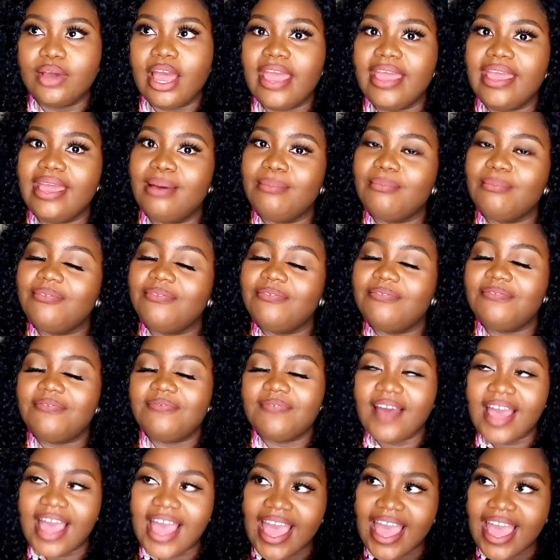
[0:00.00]
I am
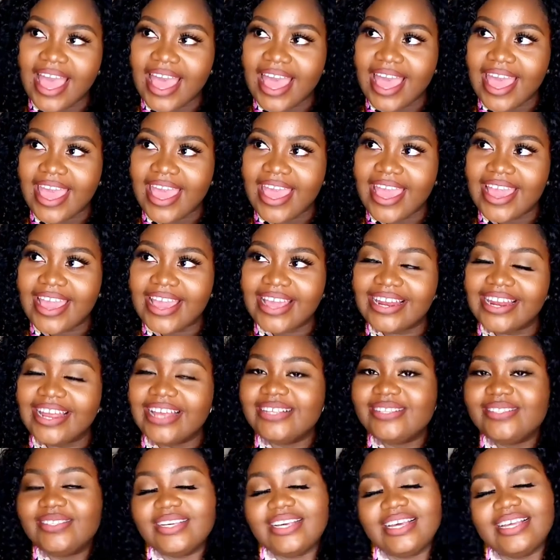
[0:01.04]
fine.
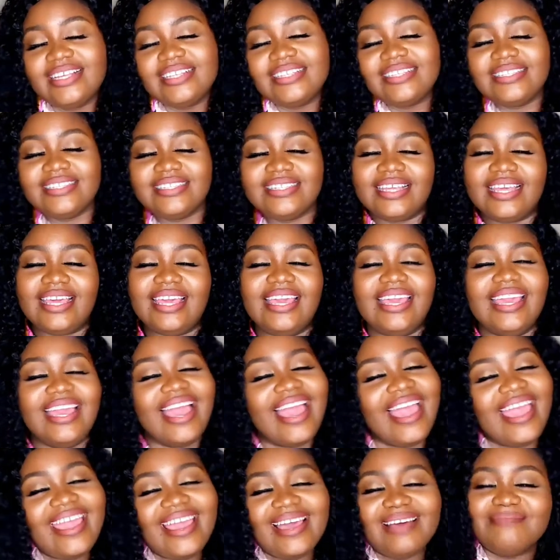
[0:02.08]
As you can see,
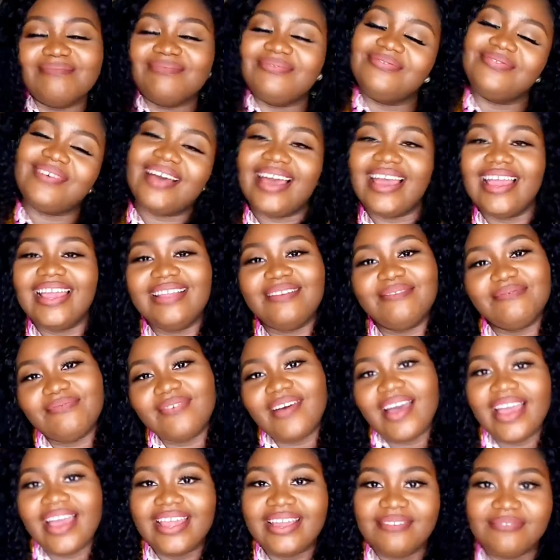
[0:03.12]
I am fine,
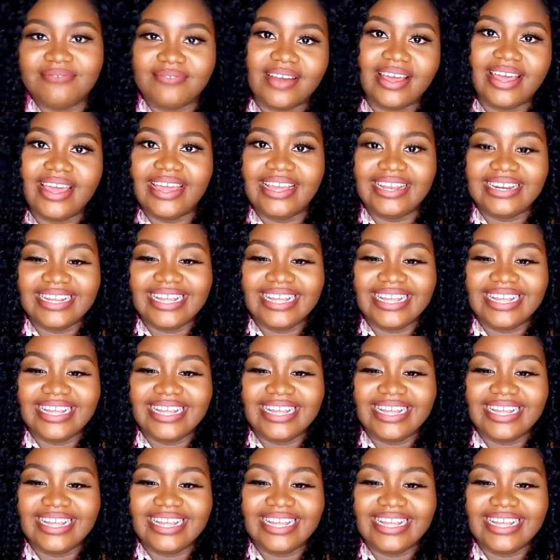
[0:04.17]
fine, fine.